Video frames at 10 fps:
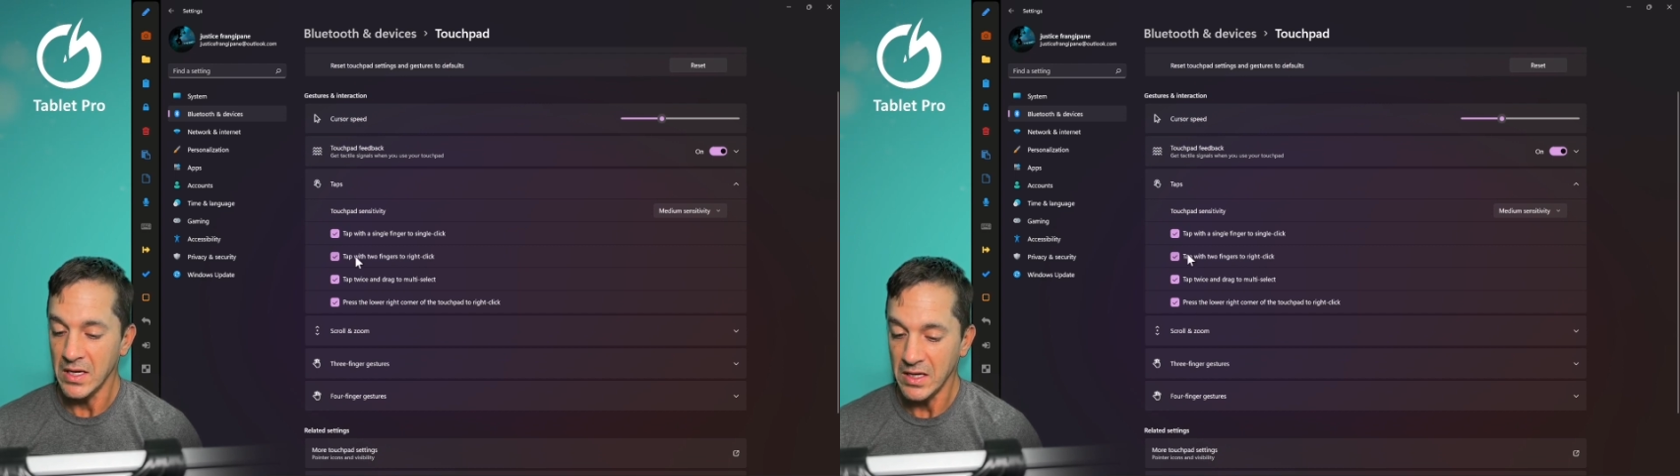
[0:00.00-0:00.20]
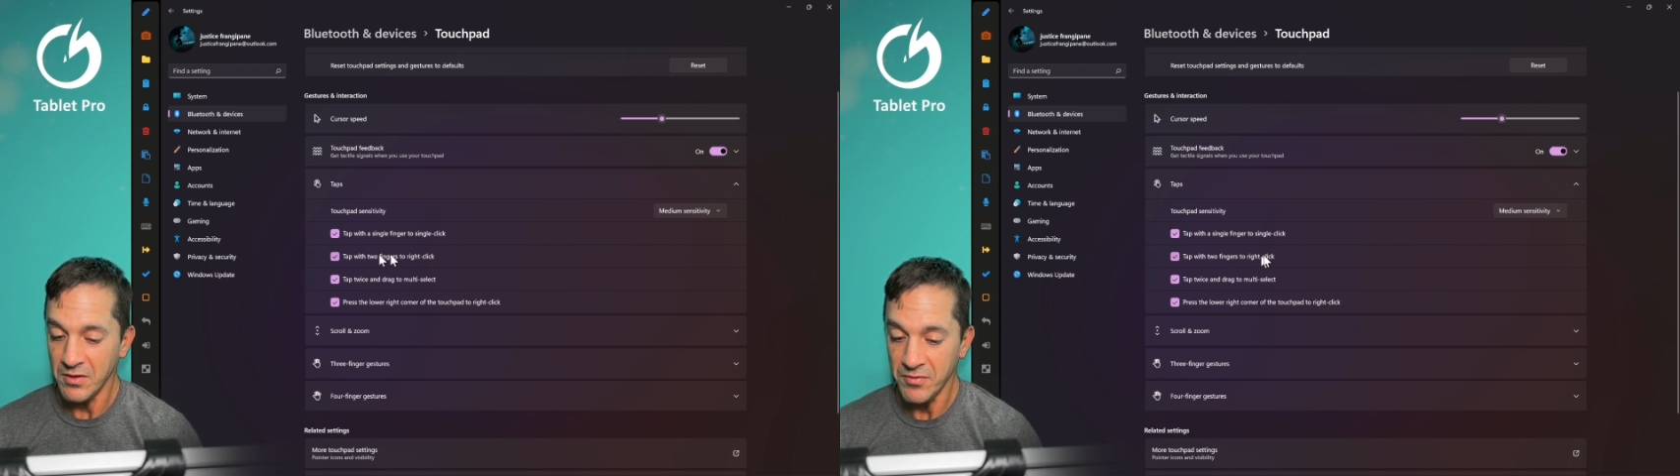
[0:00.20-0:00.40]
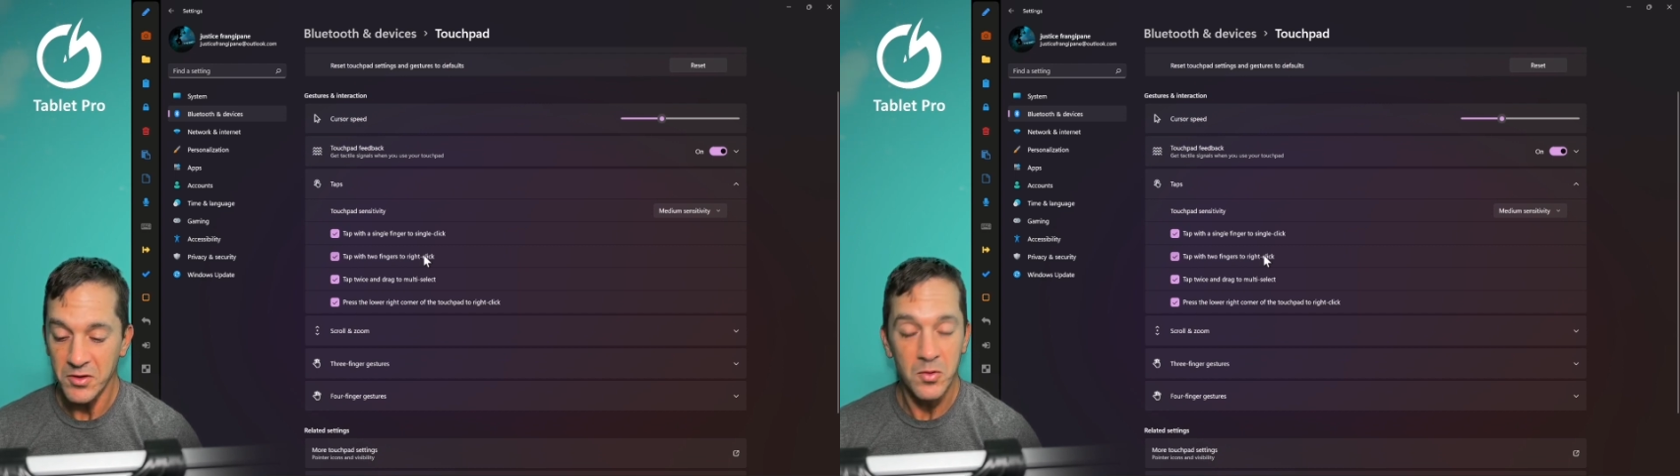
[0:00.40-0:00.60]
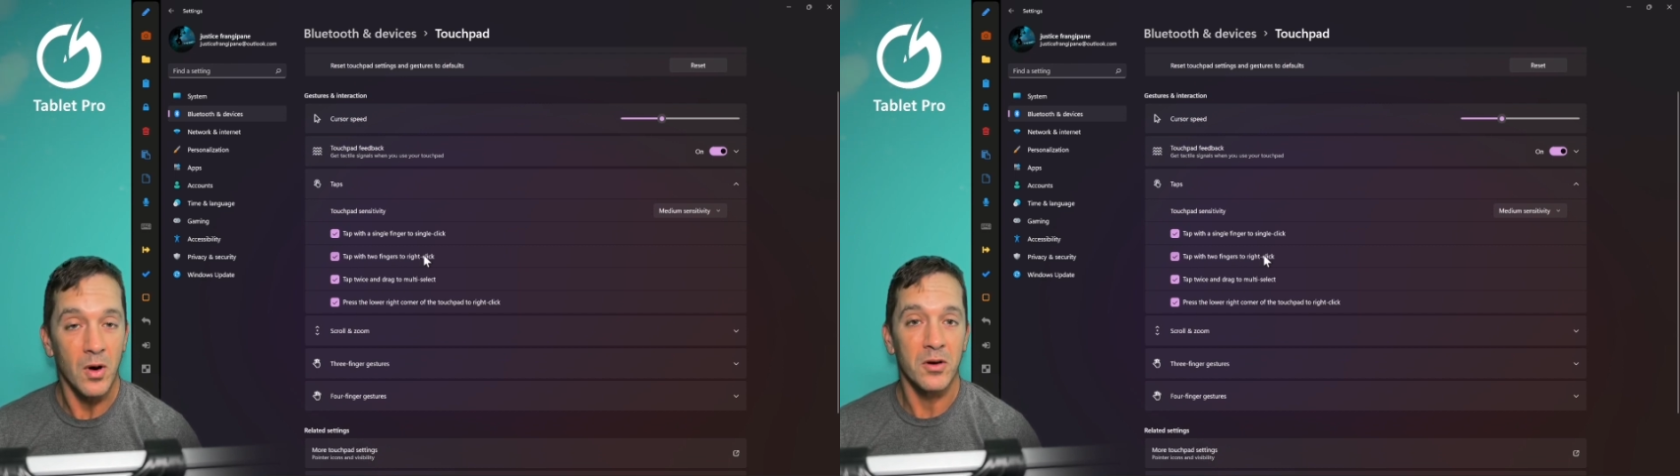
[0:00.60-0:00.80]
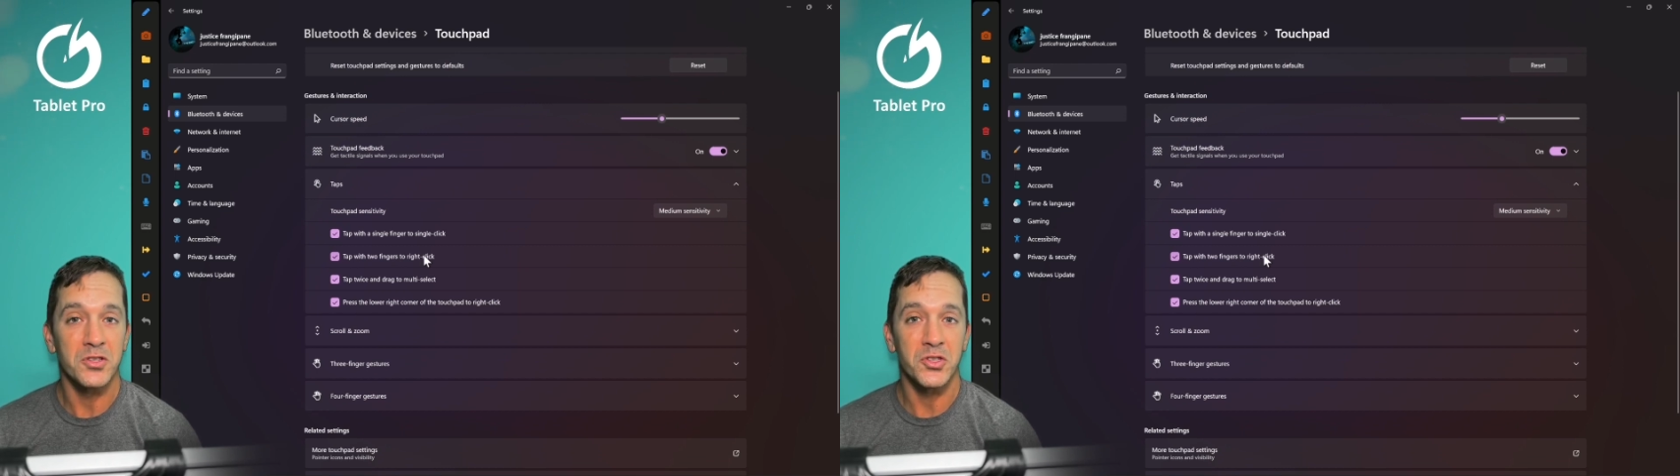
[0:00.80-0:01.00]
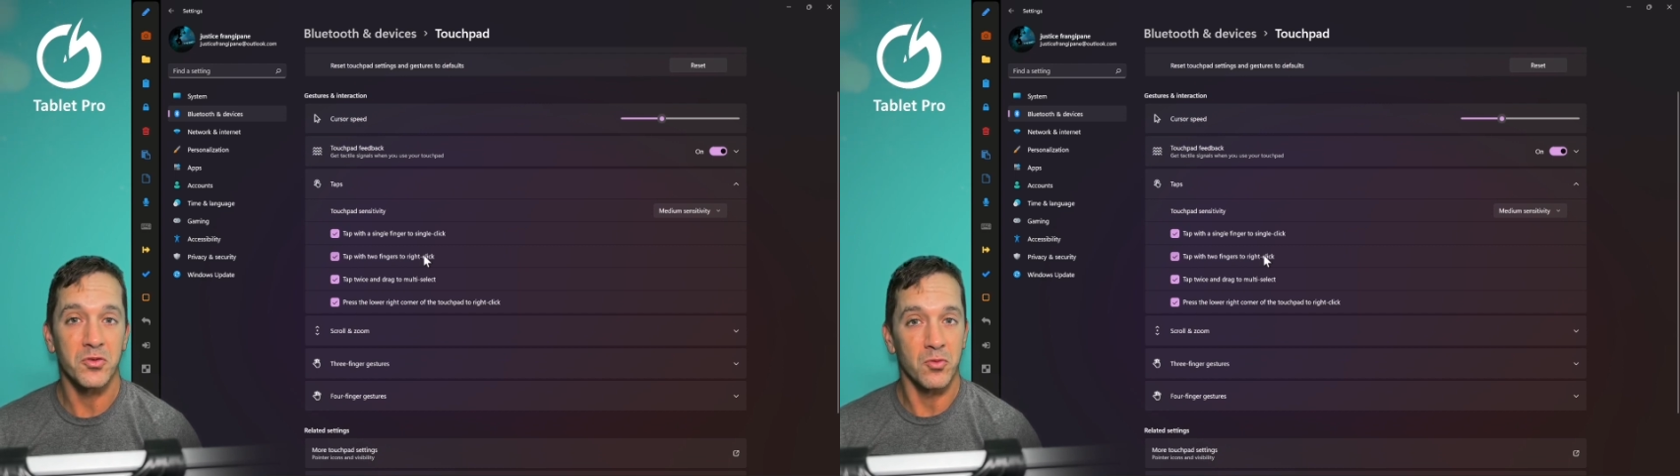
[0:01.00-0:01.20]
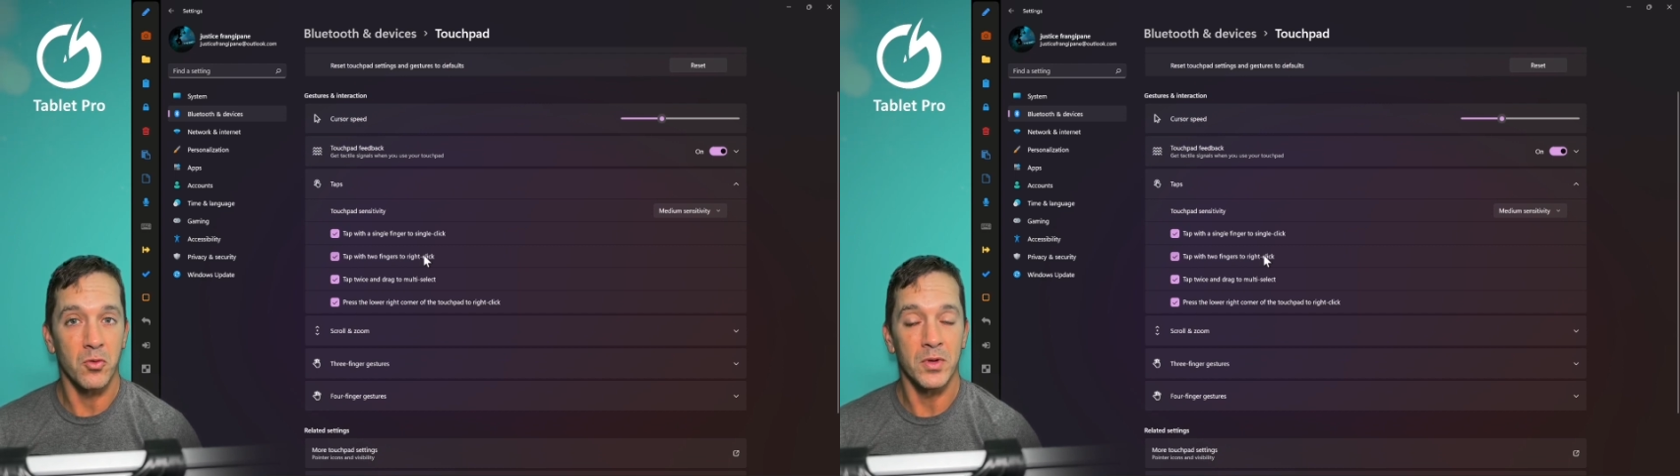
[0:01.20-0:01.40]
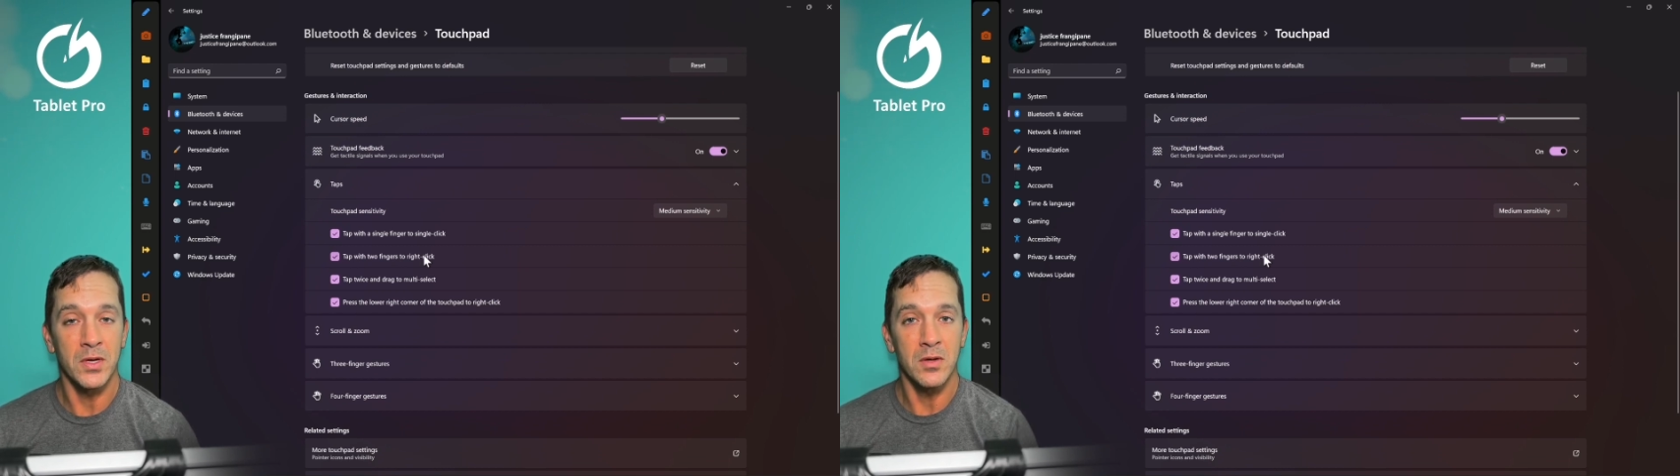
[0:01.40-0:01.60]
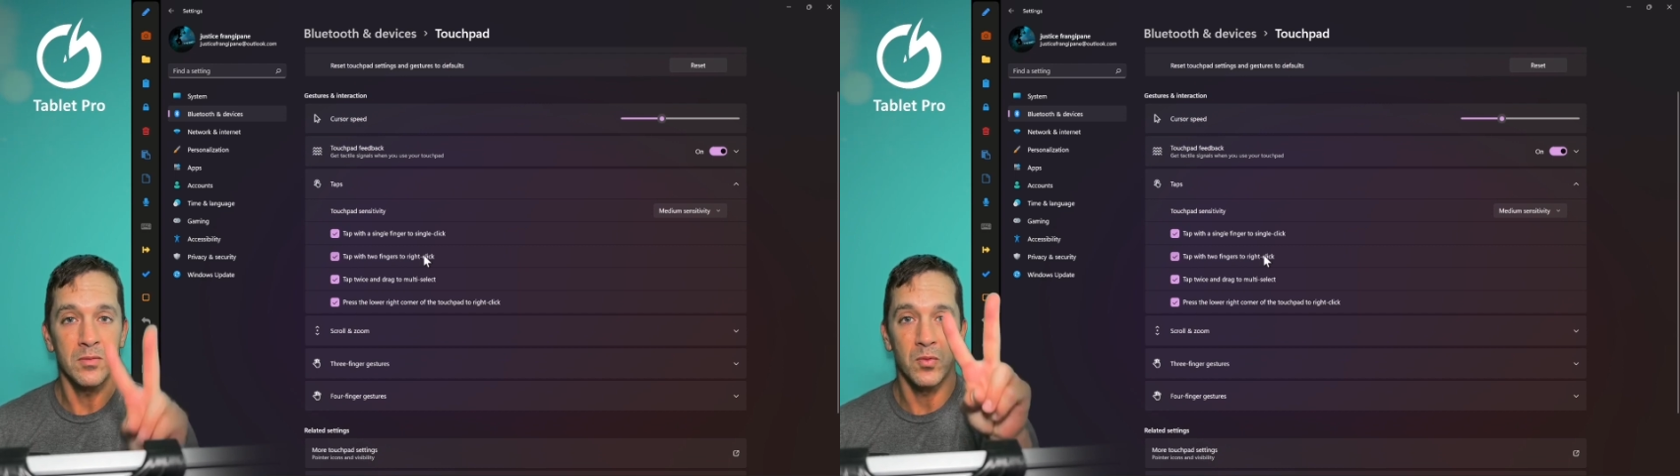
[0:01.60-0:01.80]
If you are scrolling